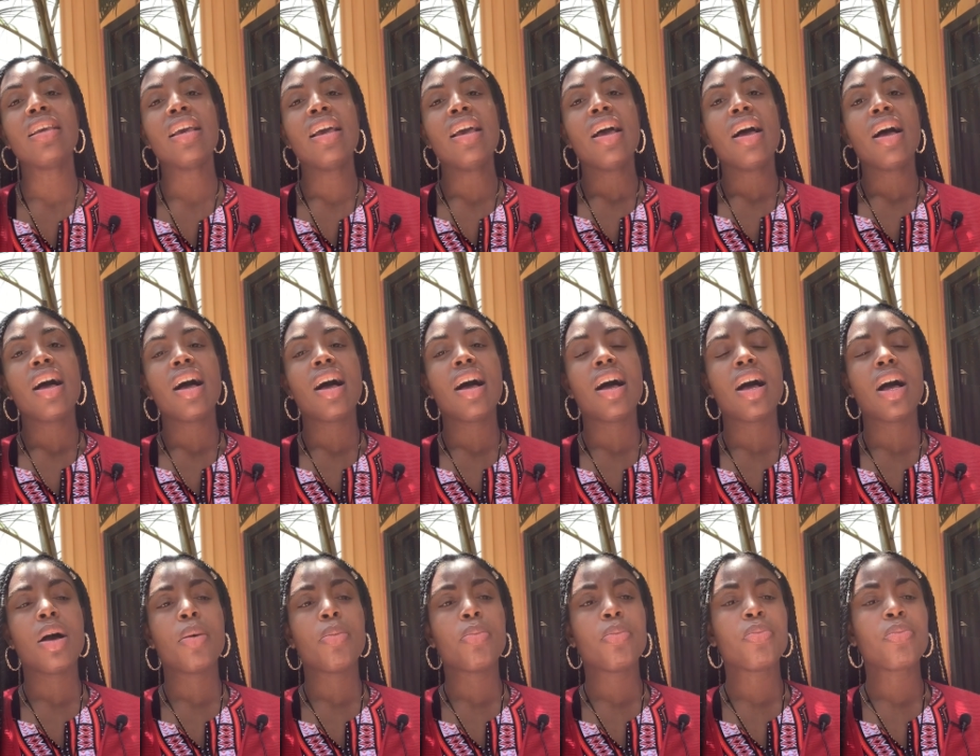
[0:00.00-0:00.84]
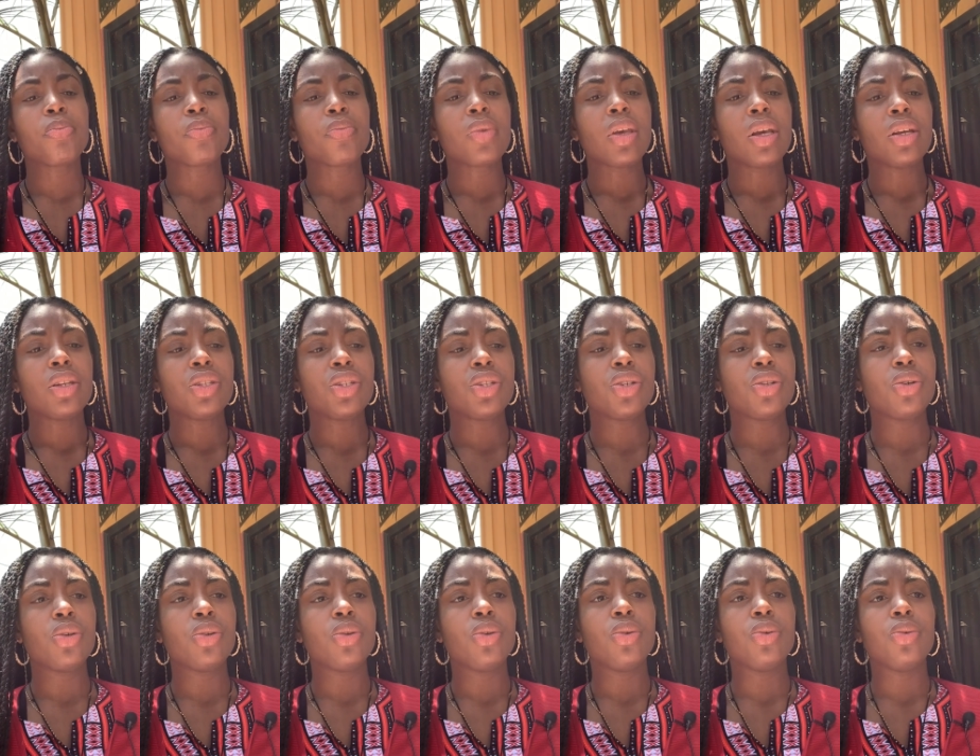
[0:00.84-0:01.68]
um,
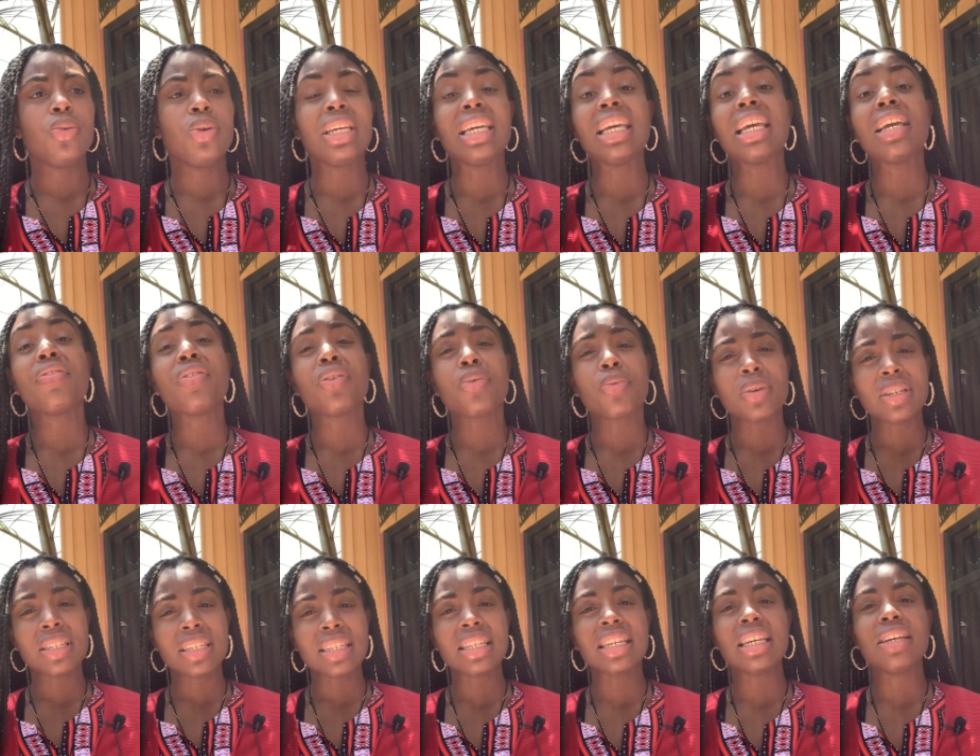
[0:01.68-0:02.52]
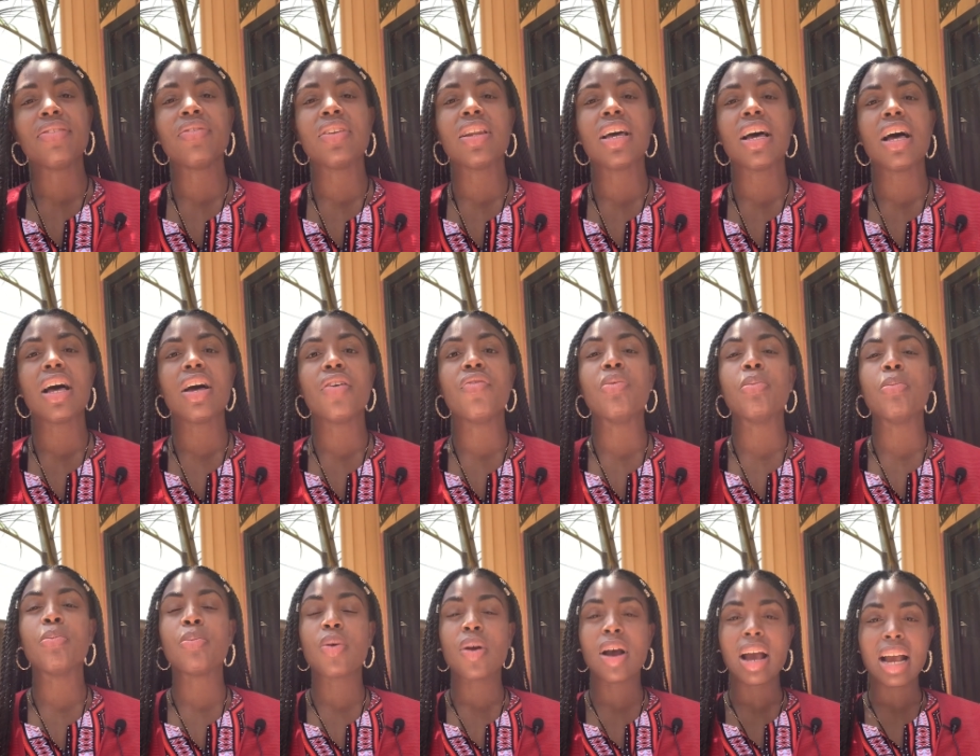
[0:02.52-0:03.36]
to give and receive love
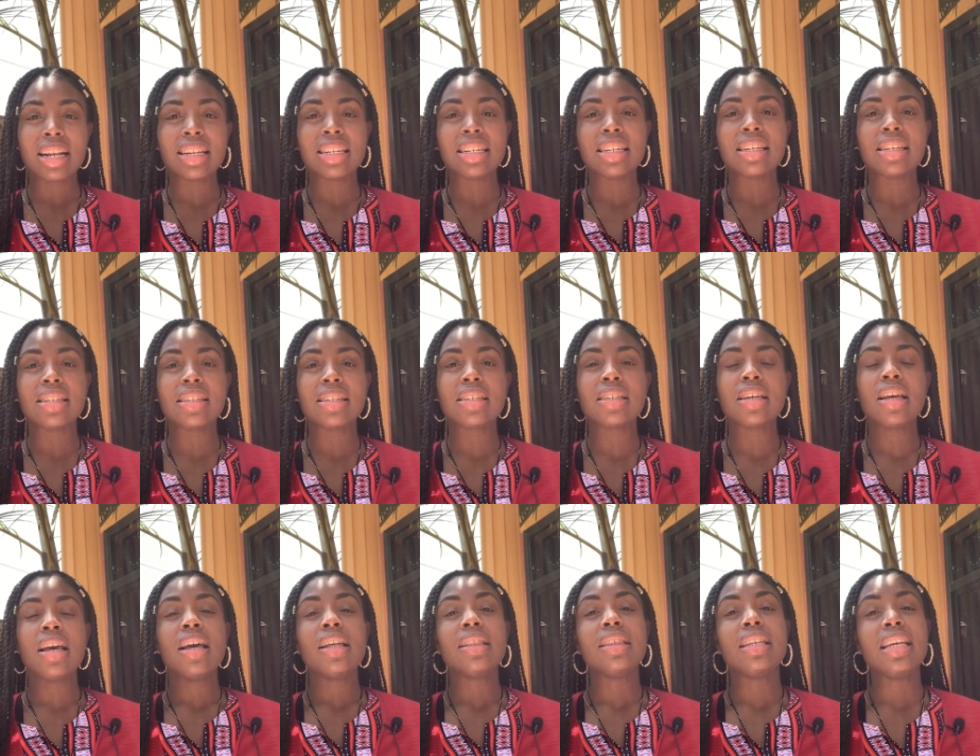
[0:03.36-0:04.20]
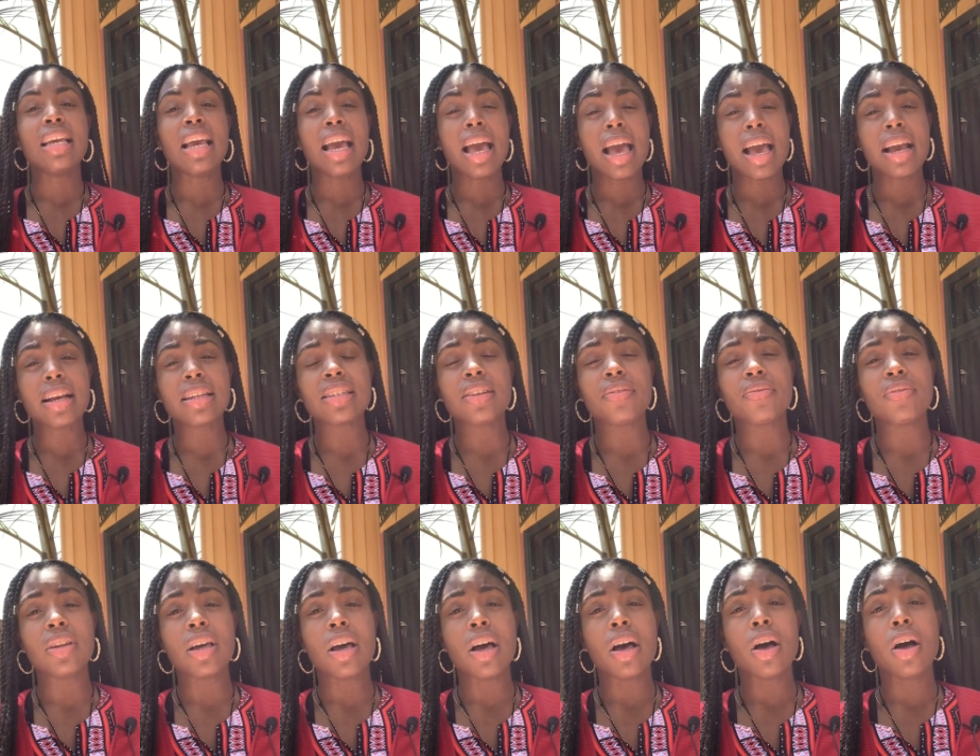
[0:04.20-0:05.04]
and practice the act of
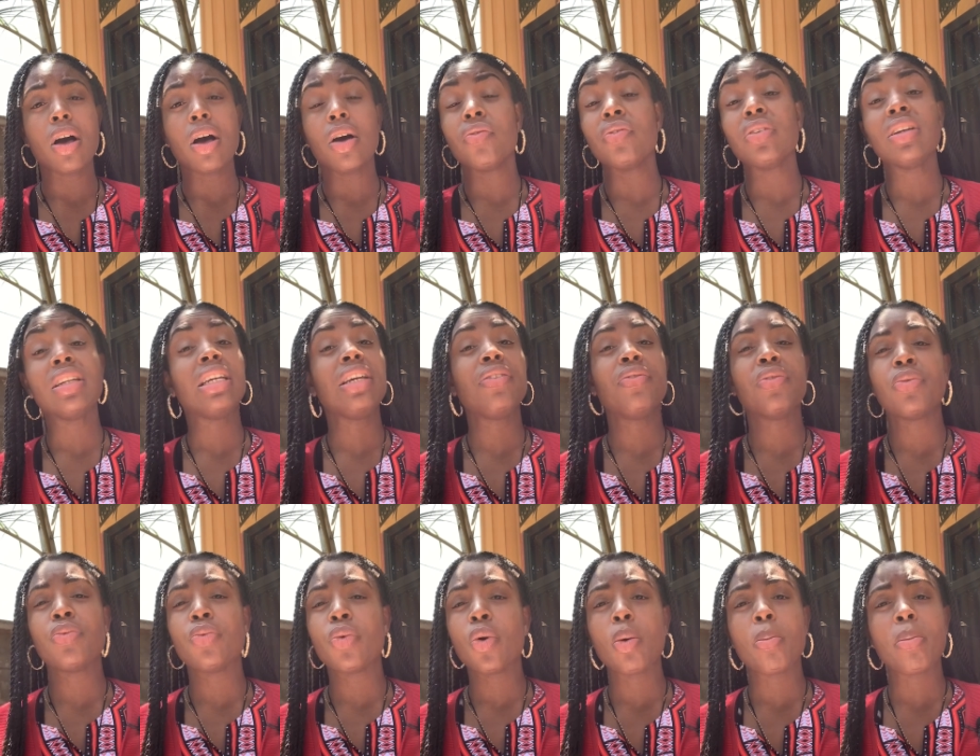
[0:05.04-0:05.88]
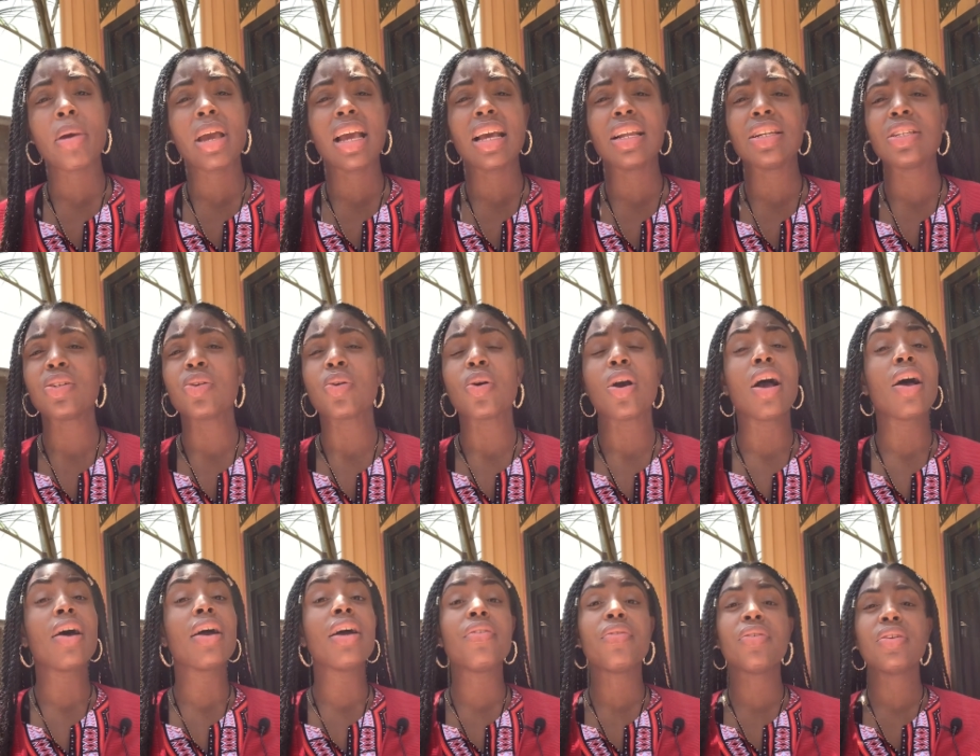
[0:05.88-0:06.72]
love and even romance or
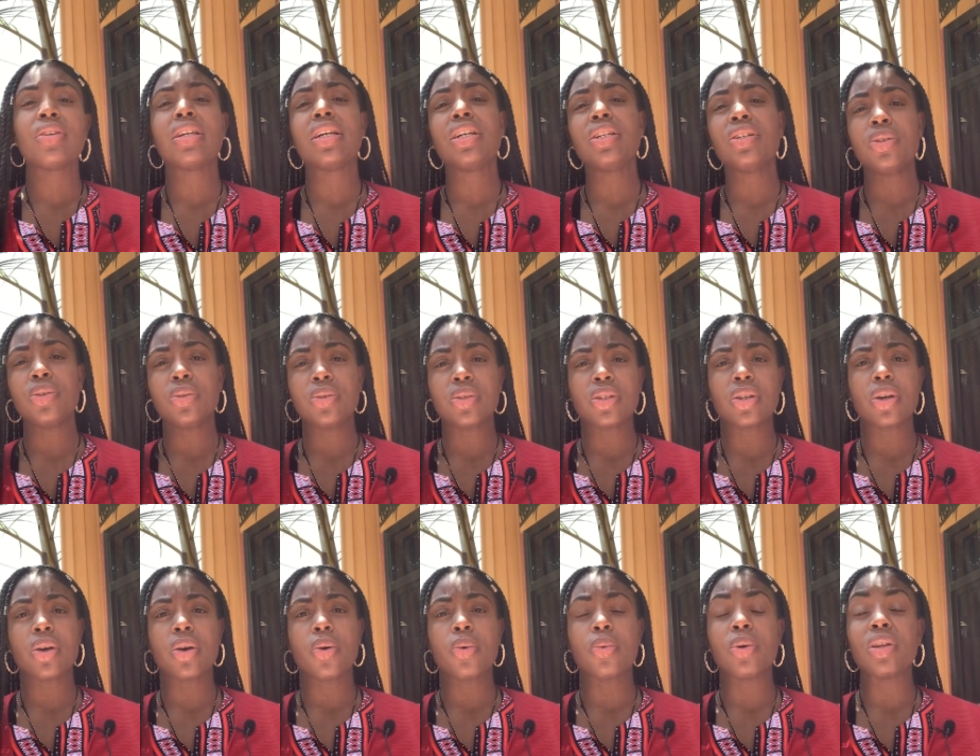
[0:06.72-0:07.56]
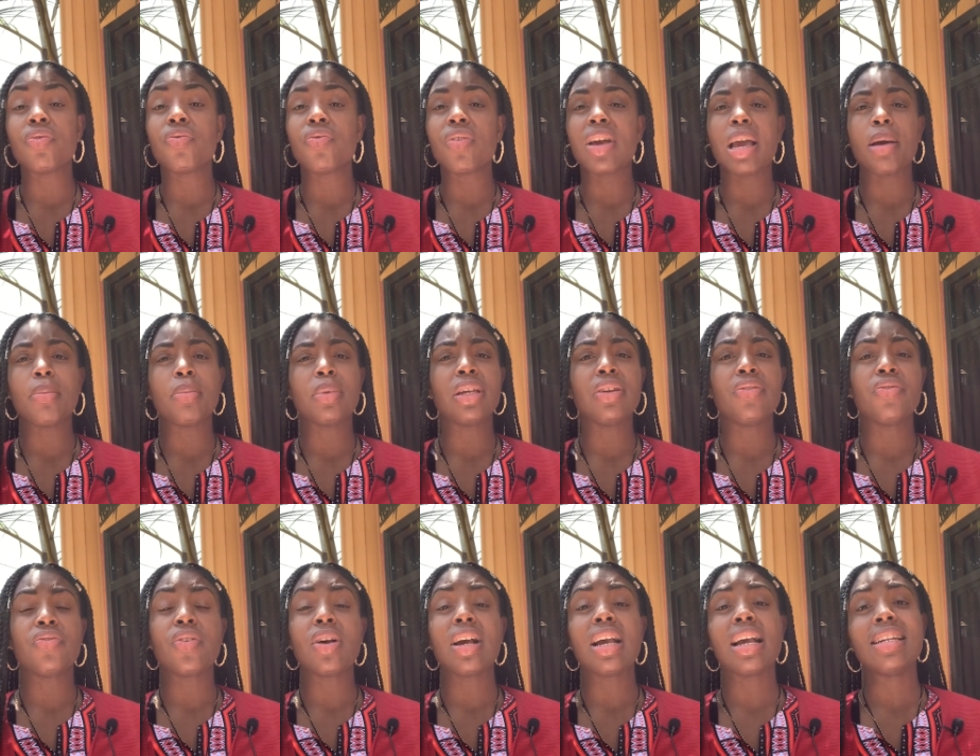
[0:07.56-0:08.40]
however they do so with family,
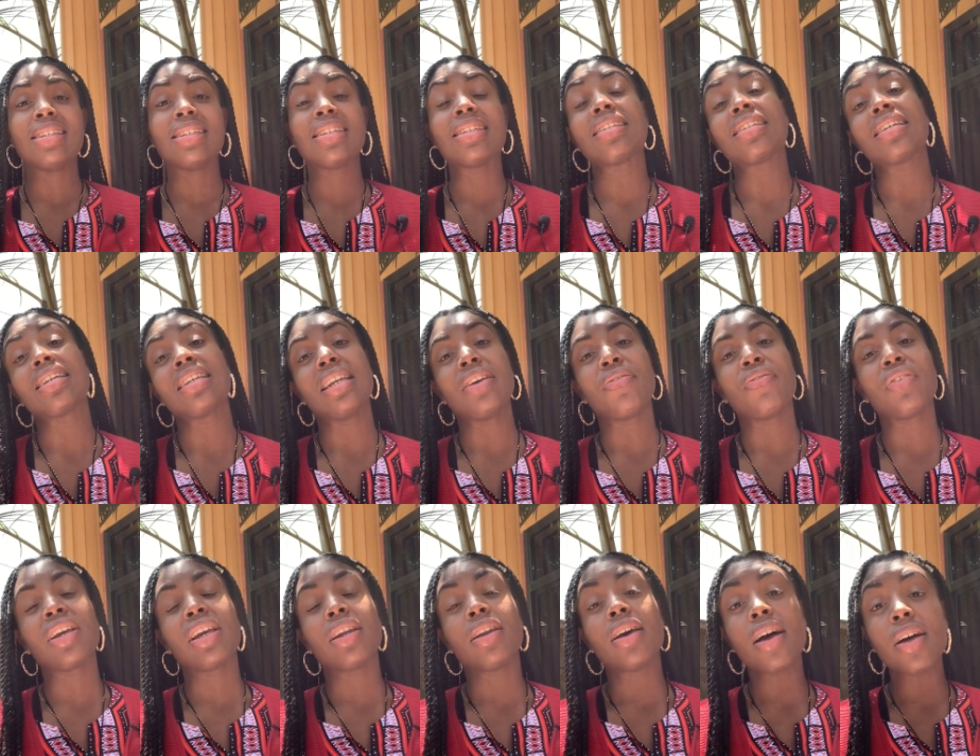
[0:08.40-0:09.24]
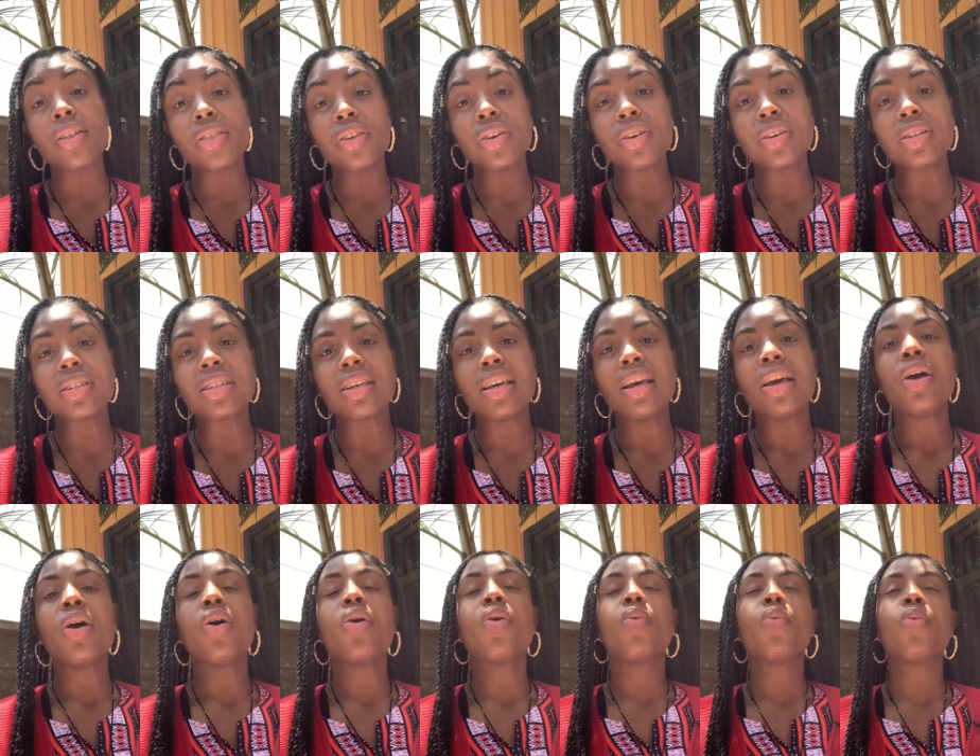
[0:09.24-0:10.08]
friends, and significant others,
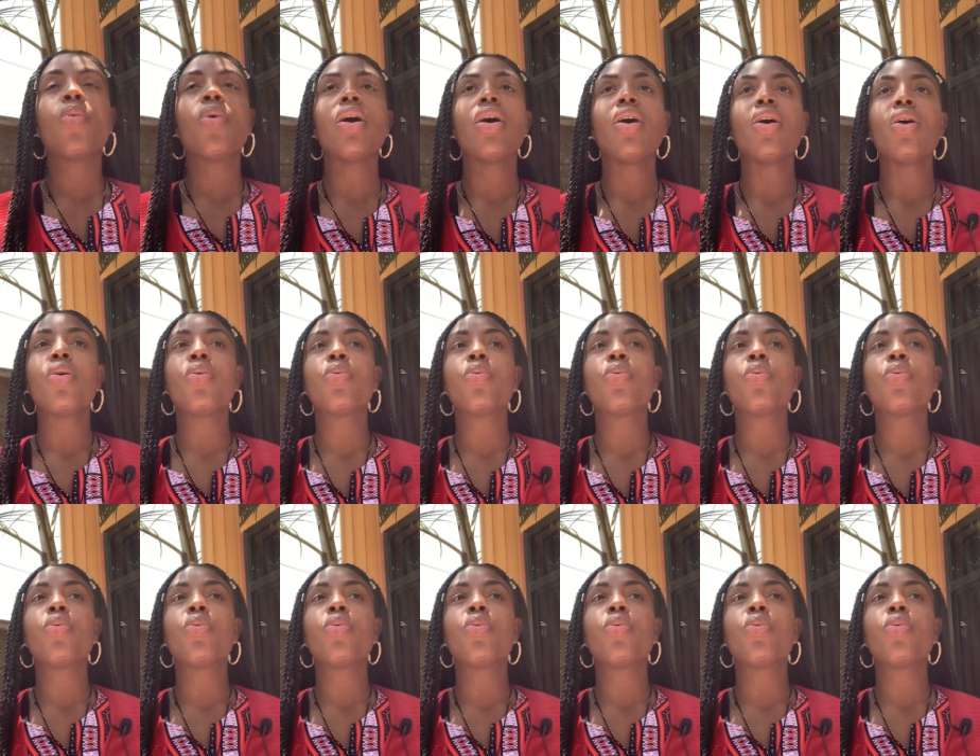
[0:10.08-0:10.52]
well,